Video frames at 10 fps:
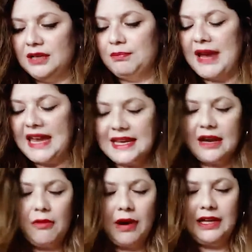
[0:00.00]
make
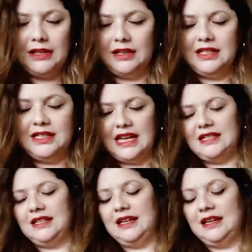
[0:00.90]
it quite an
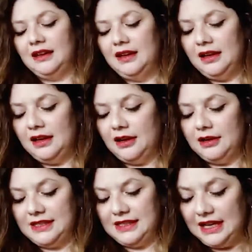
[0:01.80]
unsettling
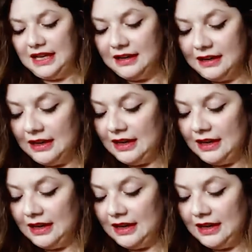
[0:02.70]
scene.